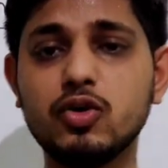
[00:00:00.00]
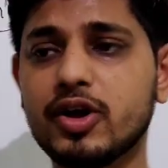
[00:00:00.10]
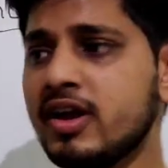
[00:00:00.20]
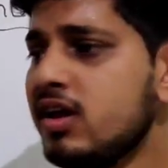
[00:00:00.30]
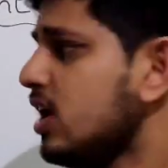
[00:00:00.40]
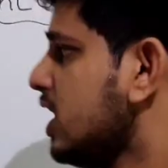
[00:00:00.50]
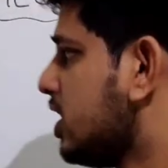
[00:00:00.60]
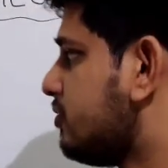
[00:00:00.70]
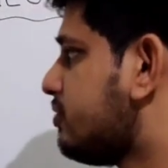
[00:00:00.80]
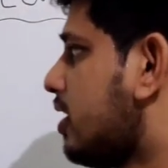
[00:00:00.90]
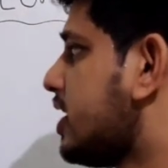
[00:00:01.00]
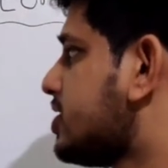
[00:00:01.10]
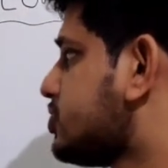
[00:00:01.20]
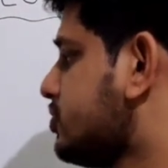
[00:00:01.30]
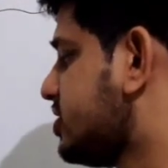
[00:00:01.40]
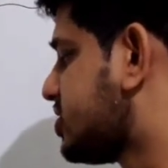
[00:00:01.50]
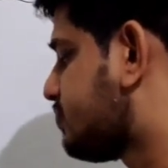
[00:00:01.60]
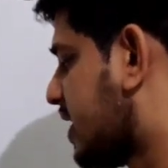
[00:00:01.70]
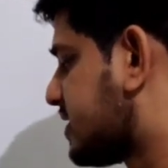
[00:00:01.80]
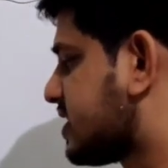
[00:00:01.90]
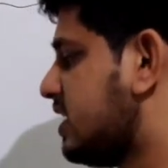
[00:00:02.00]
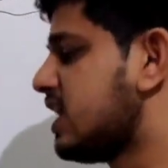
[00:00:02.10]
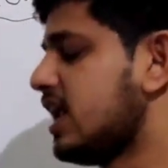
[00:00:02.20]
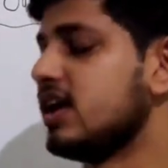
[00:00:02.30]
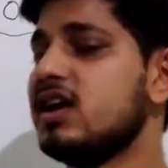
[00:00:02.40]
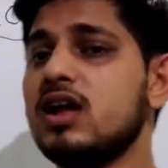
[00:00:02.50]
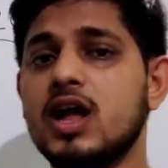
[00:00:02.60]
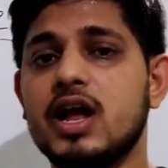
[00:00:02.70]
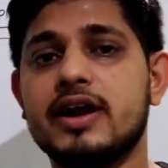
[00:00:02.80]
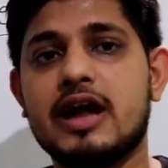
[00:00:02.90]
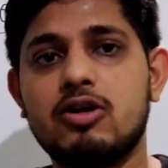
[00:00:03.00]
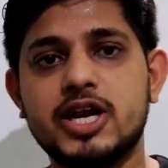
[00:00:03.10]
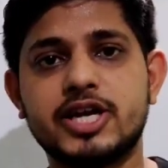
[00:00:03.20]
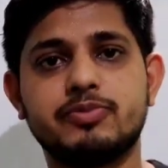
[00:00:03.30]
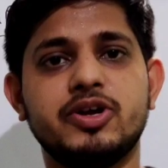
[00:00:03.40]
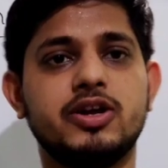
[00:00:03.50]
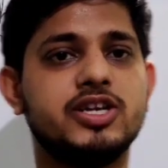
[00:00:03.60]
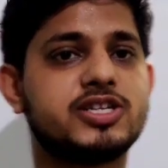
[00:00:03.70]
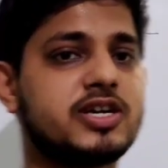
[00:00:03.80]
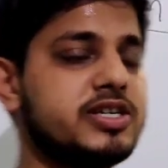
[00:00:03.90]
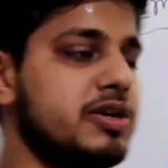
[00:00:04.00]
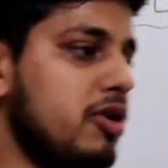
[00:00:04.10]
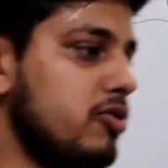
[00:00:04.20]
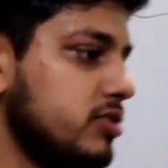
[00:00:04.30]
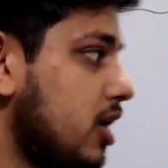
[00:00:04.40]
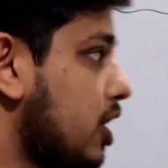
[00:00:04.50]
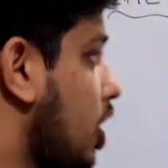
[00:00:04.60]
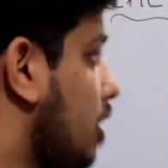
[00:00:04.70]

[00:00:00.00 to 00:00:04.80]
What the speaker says: Okay, if you understood this Pascal triangle, now let me discuss about the